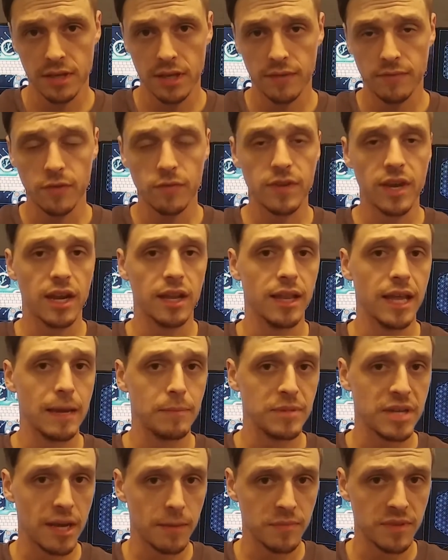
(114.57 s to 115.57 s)
If you've got a
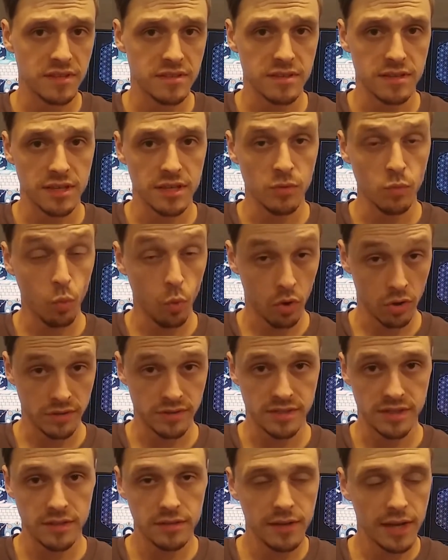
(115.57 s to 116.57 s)
laptop that's in
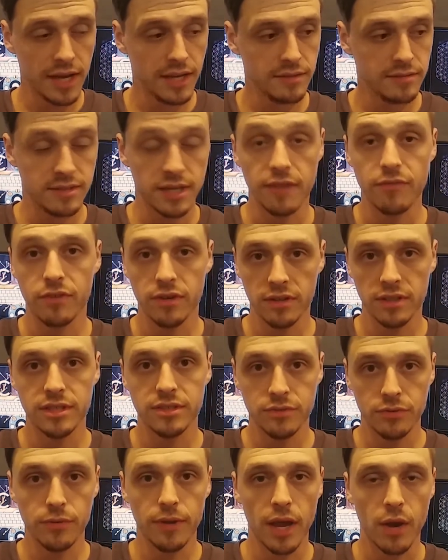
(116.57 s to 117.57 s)
warranty, I definitely
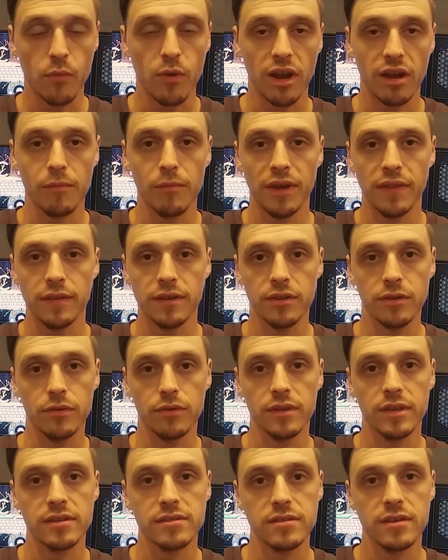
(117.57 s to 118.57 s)
do not recommend that you
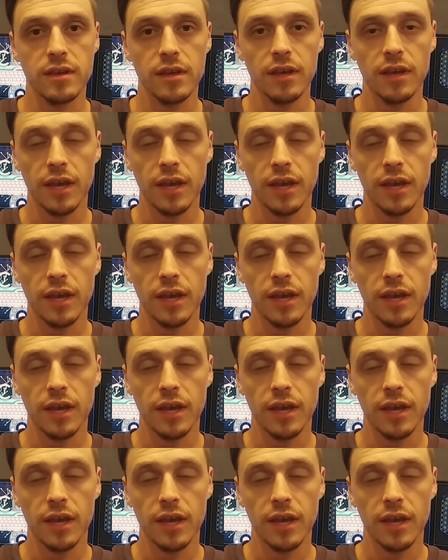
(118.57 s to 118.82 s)
do this.